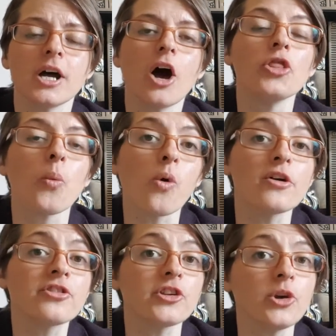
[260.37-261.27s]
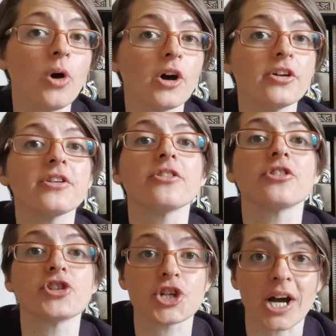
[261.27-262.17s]
and the words that you heard as
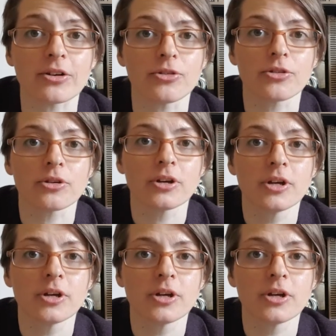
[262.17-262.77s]
a child,